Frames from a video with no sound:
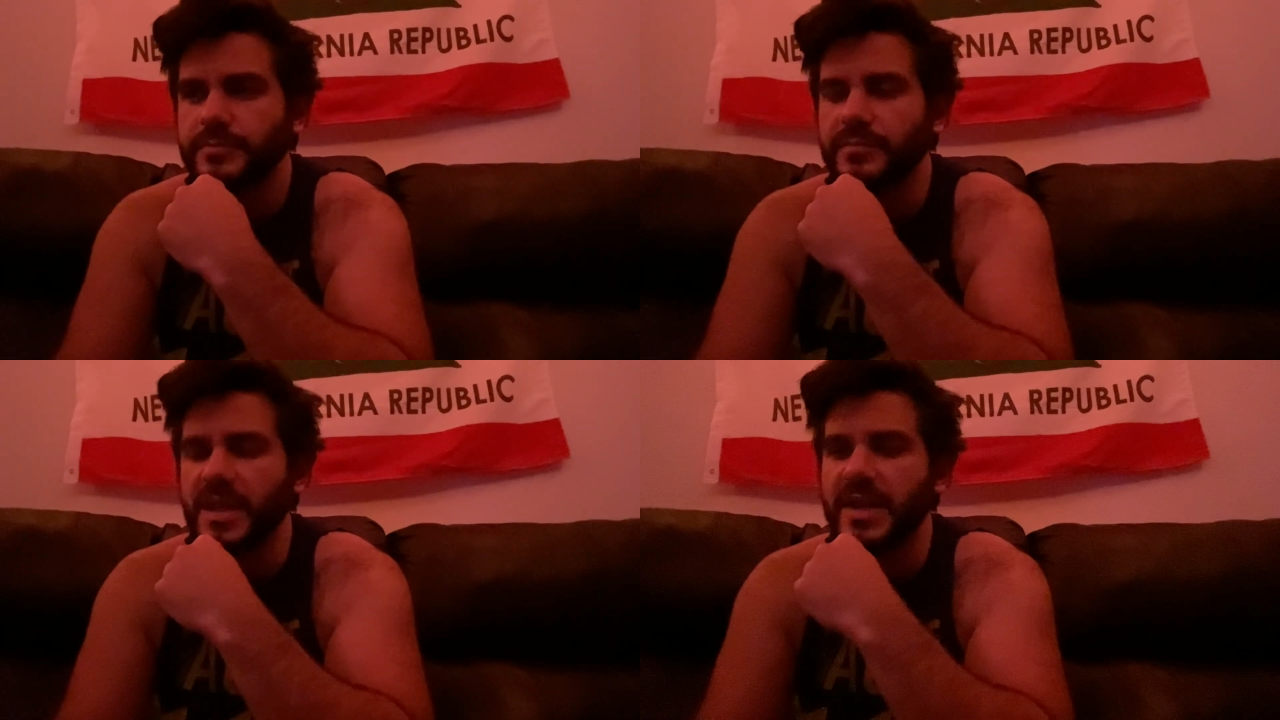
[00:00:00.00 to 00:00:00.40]

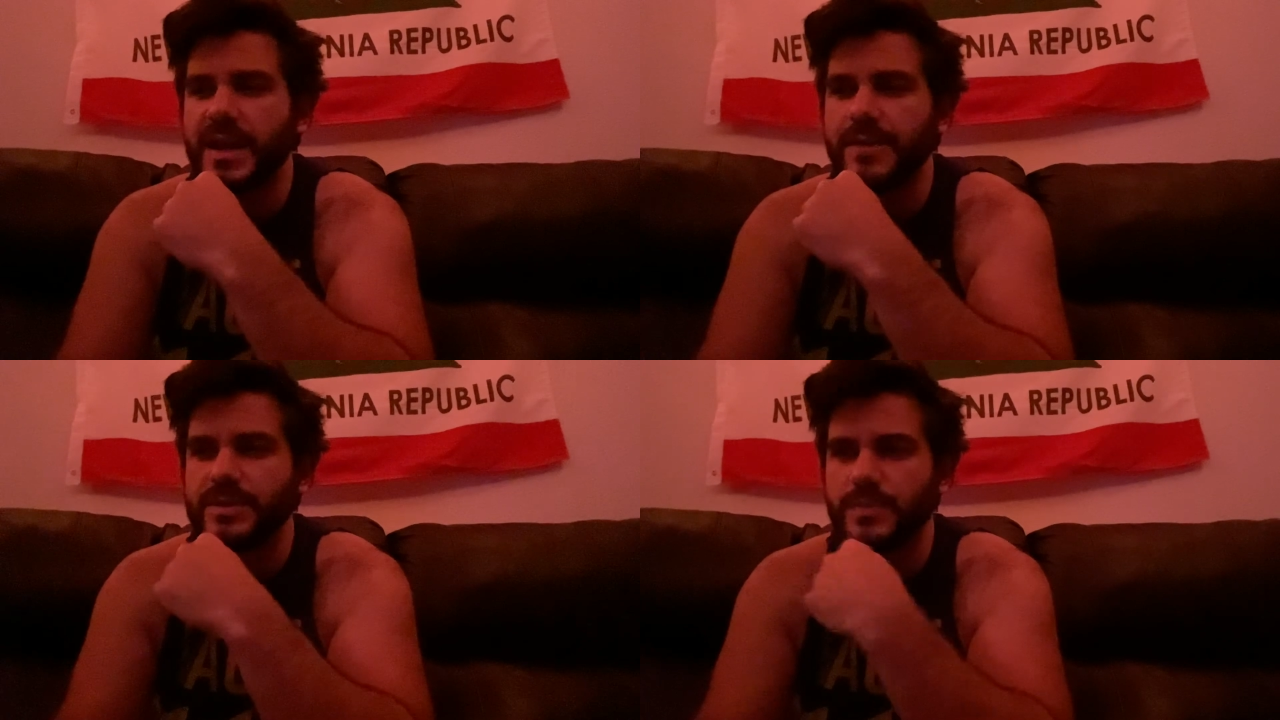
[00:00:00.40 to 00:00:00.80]
And
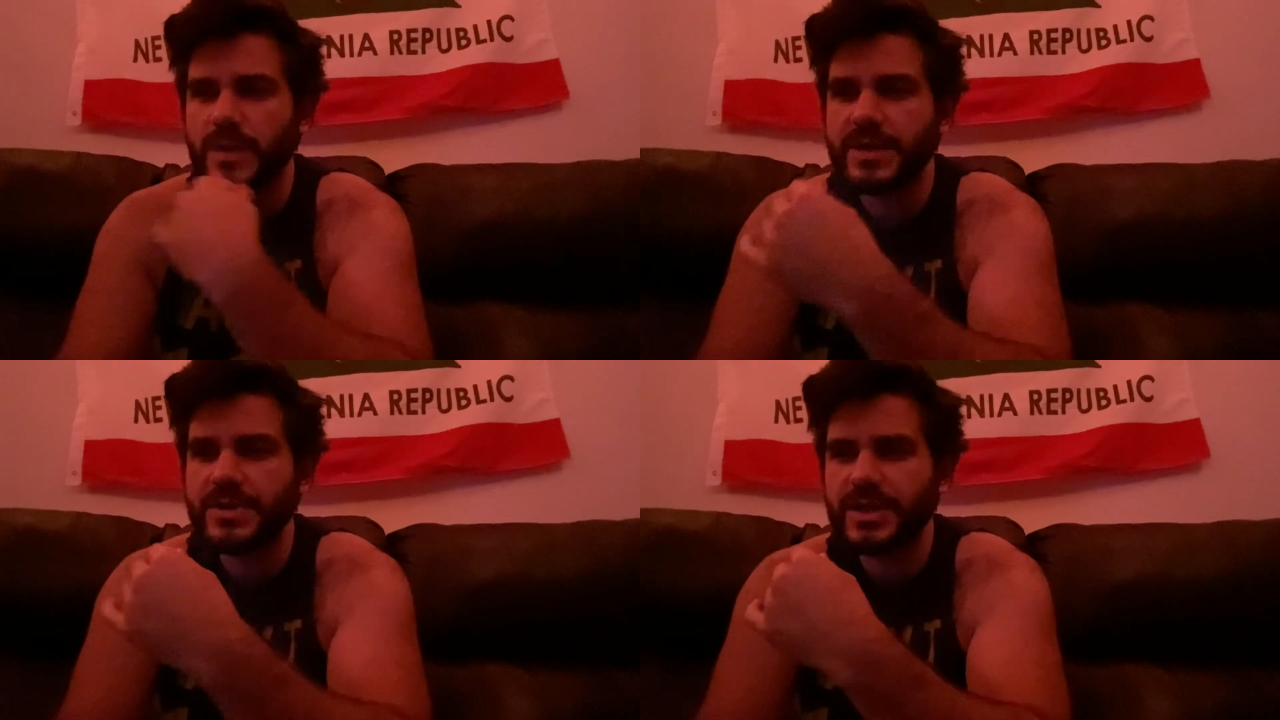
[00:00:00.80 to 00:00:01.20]
I was
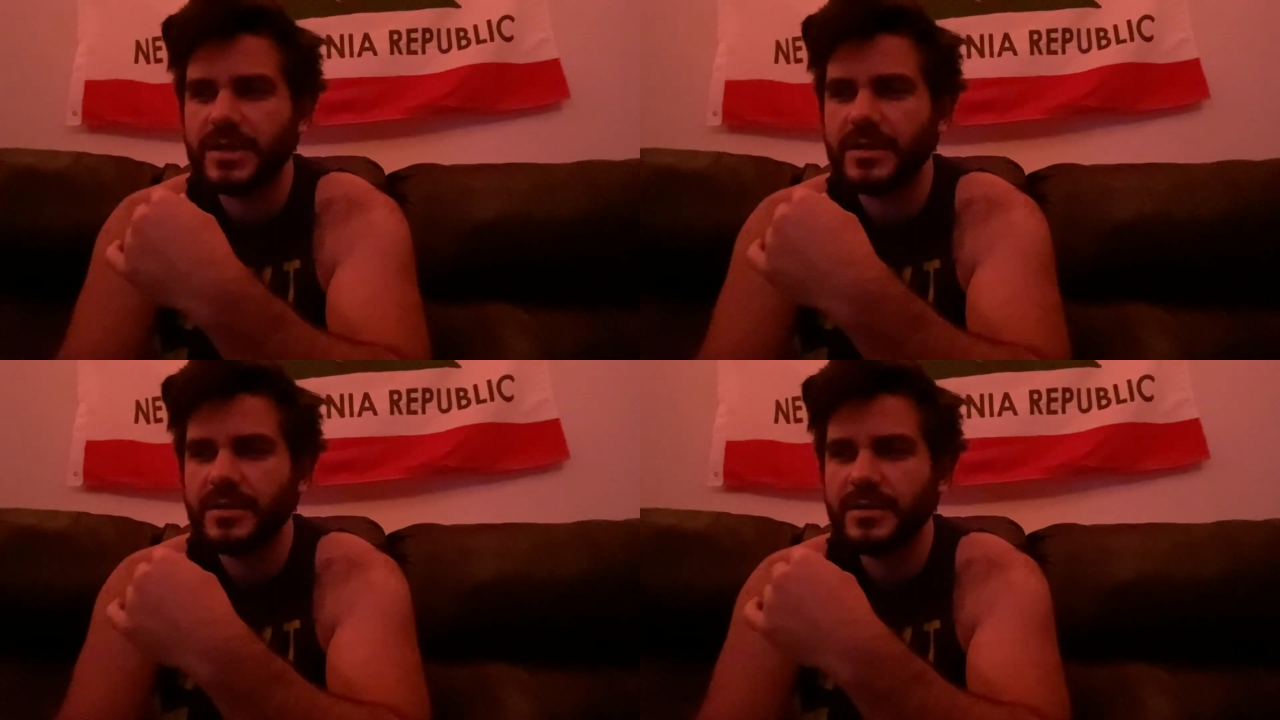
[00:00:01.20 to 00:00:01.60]

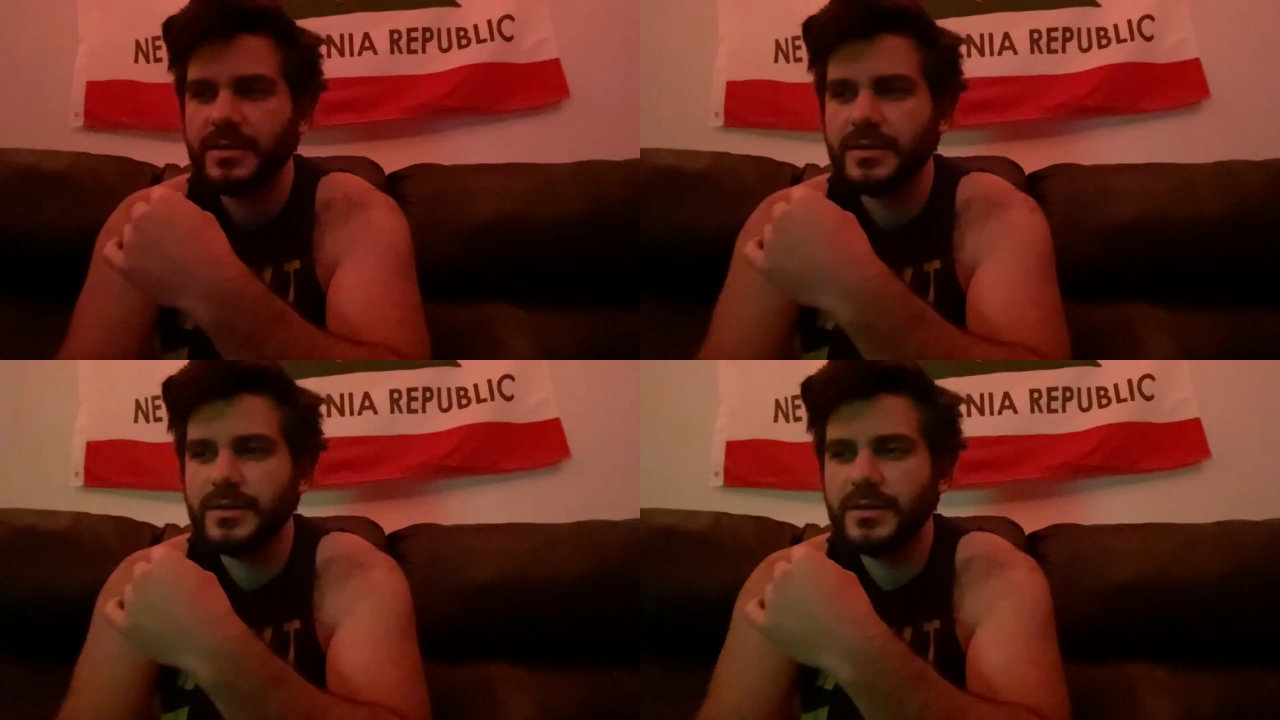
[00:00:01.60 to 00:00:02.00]
watching
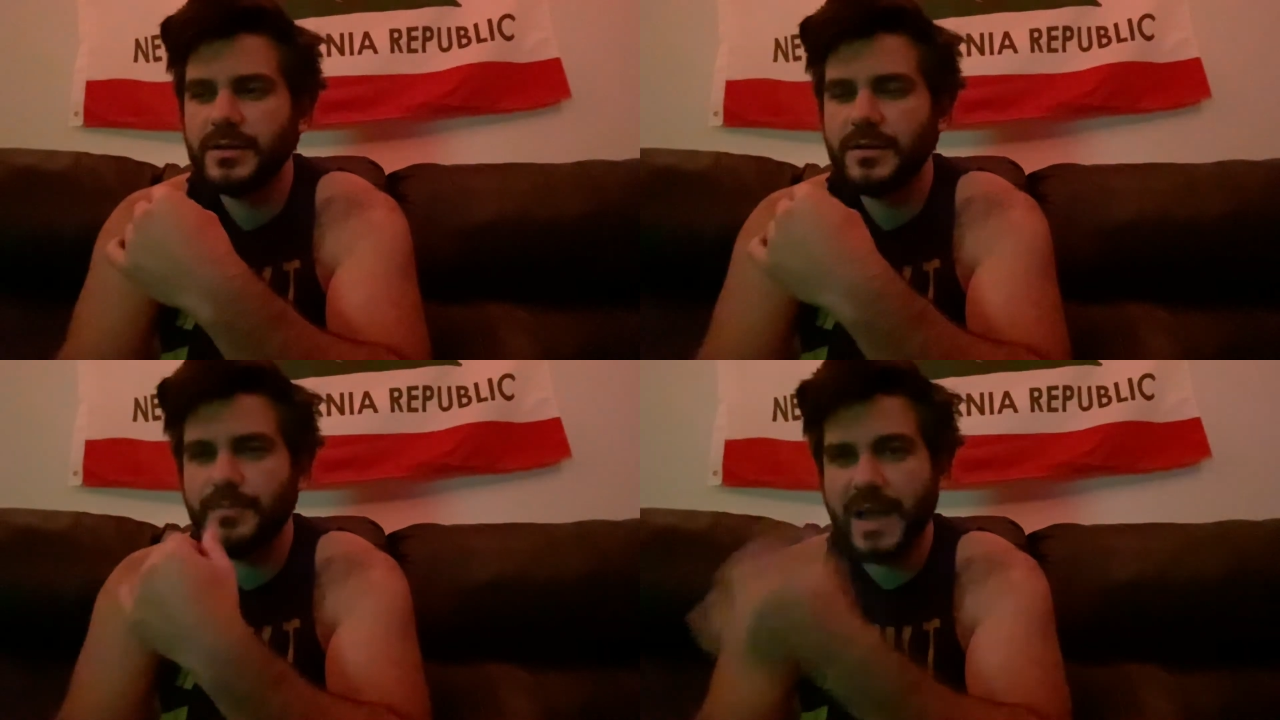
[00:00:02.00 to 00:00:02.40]

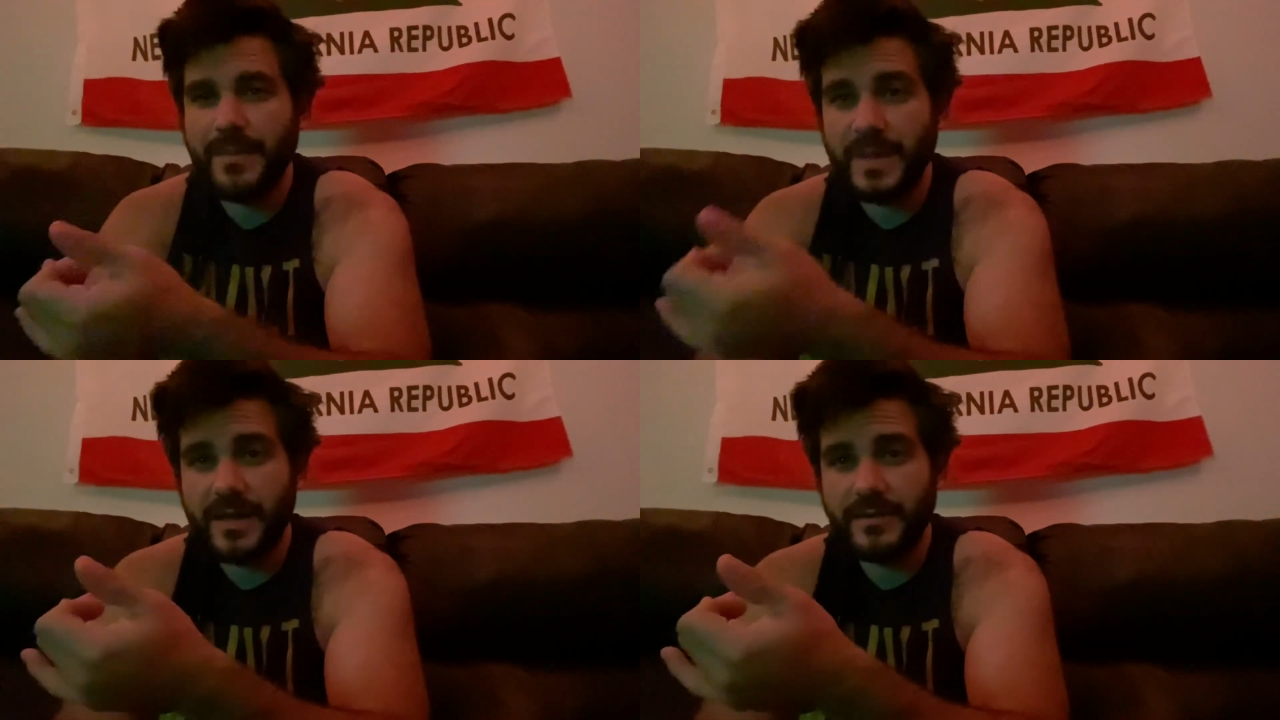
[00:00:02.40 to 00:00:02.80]

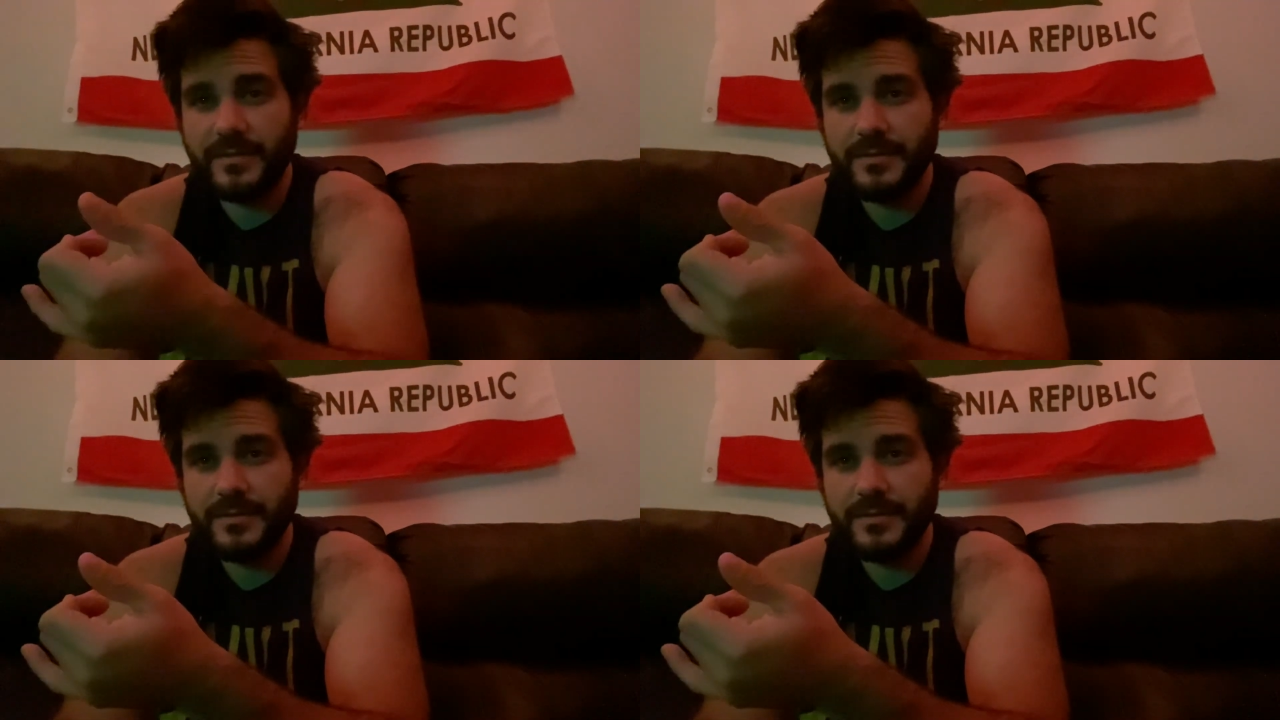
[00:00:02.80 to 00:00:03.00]
Batman,